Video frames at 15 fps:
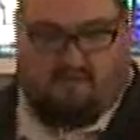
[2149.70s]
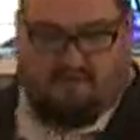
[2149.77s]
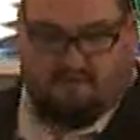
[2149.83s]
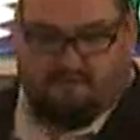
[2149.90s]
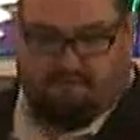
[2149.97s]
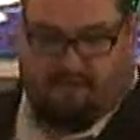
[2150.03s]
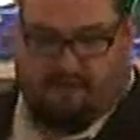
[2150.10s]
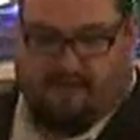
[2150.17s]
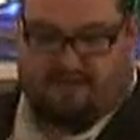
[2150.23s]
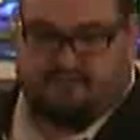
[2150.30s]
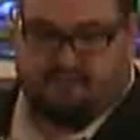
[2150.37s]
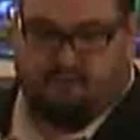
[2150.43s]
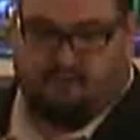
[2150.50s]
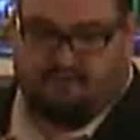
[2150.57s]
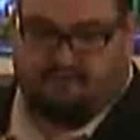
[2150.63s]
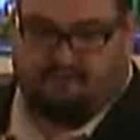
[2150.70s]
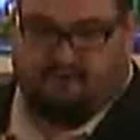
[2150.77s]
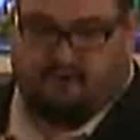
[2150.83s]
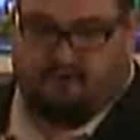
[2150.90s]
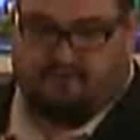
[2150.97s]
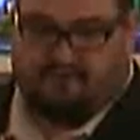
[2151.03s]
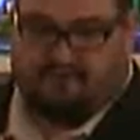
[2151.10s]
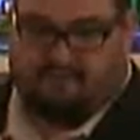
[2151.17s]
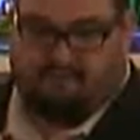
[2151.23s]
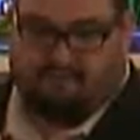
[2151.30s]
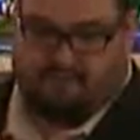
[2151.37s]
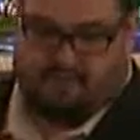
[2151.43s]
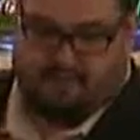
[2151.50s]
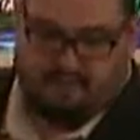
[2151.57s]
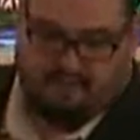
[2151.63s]
This applies to us very
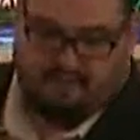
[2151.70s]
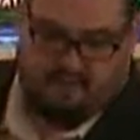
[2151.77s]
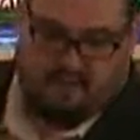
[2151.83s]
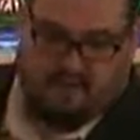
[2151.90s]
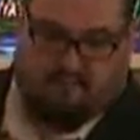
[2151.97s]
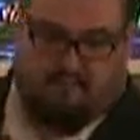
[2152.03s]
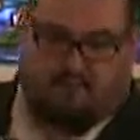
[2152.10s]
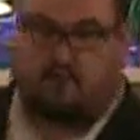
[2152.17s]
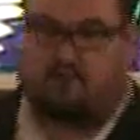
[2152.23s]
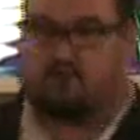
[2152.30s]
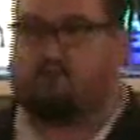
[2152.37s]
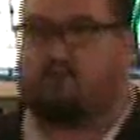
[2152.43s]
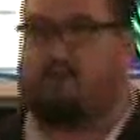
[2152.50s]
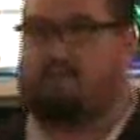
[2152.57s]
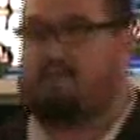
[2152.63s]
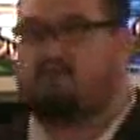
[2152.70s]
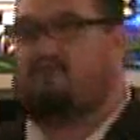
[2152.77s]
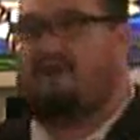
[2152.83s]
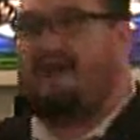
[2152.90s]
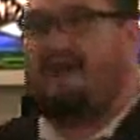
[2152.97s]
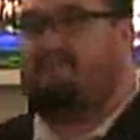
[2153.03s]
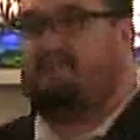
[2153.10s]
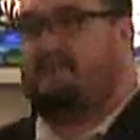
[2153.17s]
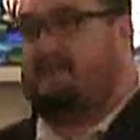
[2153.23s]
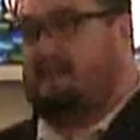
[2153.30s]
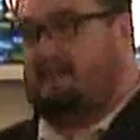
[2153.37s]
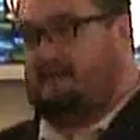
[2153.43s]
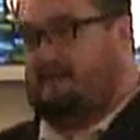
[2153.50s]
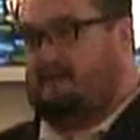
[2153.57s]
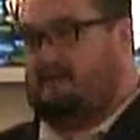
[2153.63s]
simply because we've been grafted
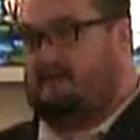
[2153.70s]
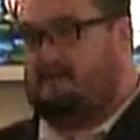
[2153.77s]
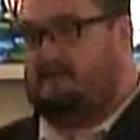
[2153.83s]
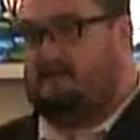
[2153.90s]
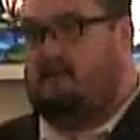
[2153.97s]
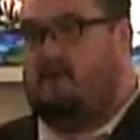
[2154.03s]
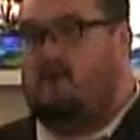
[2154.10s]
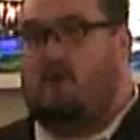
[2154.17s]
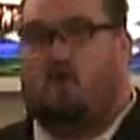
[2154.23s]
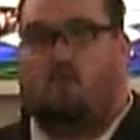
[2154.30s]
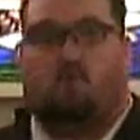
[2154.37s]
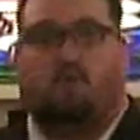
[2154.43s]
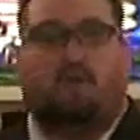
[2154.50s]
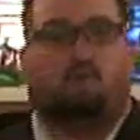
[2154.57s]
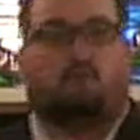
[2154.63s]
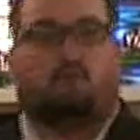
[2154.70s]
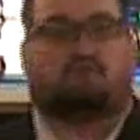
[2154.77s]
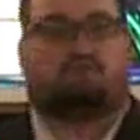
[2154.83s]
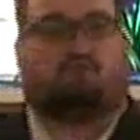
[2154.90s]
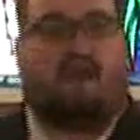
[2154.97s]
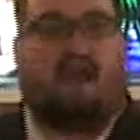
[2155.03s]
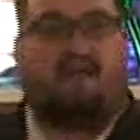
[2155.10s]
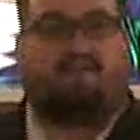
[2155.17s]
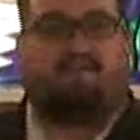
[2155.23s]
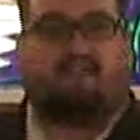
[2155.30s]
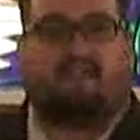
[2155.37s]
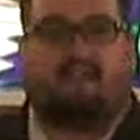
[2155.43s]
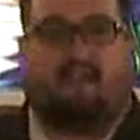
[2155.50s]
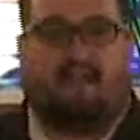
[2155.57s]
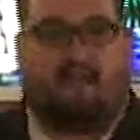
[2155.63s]
in. We were
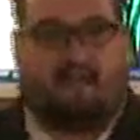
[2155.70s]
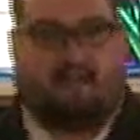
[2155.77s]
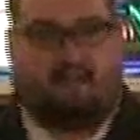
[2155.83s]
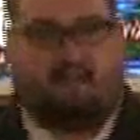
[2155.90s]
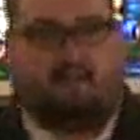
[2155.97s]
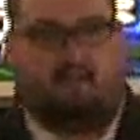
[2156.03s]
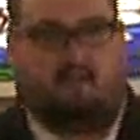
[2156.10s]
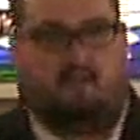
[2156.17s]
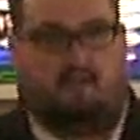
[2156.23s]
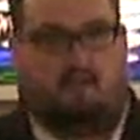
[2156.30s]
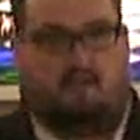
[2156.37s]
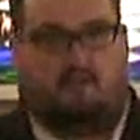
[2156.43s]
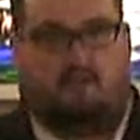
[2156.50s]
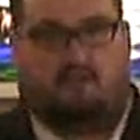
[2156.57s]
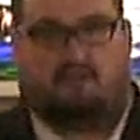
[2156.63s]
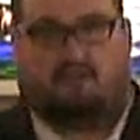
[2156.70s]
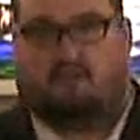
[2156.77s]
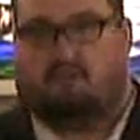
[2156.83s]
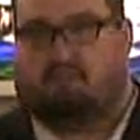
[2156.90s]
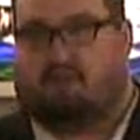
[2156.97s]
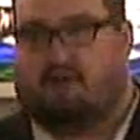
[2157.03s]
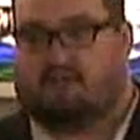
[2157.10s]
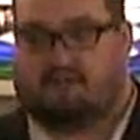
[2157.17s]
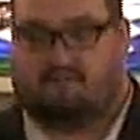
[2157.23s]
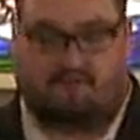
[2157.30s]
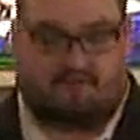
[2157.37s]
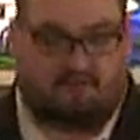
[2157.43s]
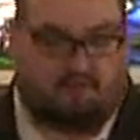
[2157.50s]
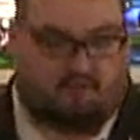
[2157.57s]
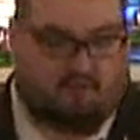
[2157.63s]
grafted in to the branch
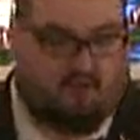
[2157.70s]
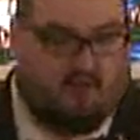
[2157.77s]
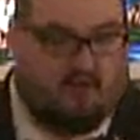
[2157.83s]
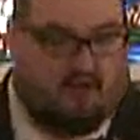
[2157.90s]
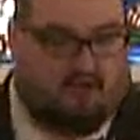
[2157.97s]
of Israel.